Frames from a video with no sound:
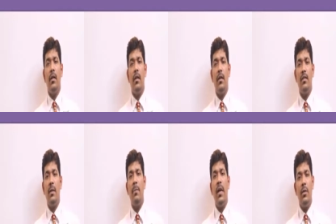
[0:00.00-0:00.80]
uh,
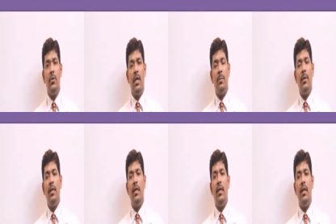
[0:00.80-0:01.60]
supply to that
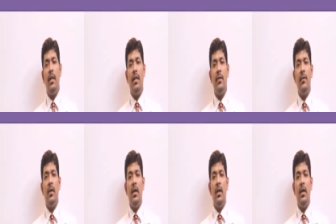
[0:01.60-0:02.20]
particular area